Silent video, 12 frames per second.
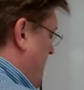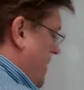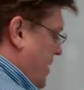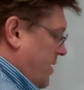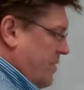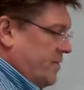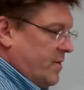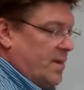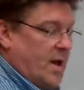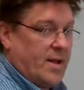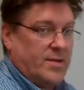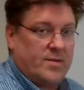is the
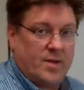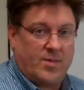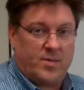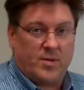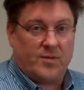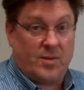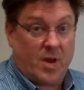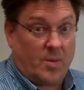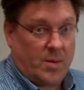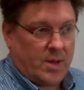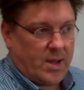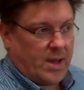concept of
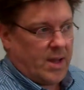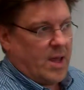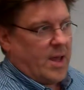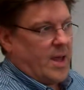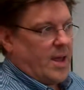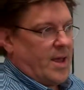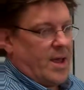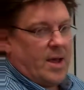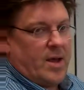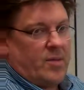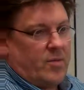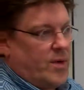doubling,
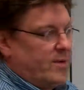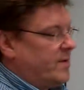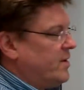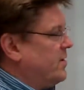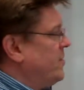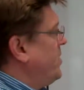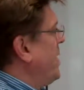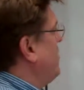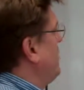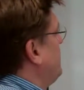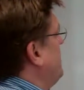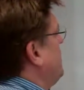raising it to the
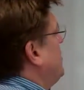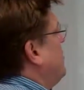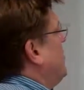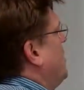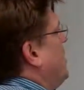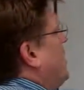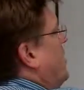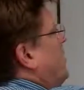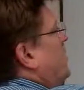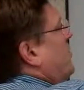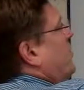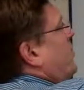power of 2.
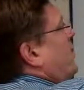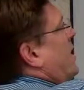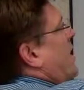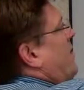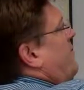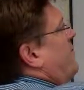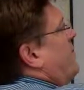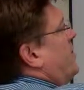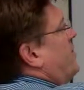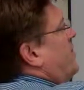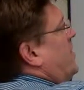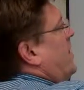So if we have
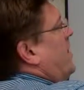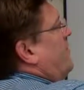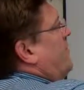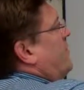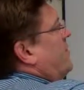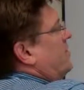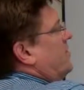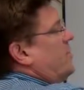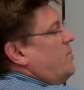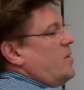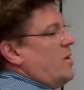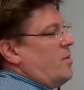
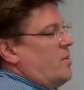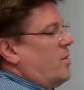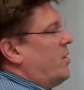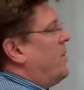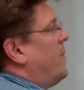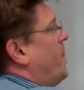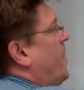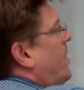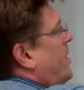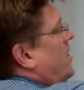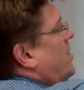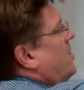some number,
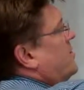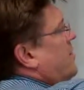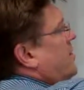let's say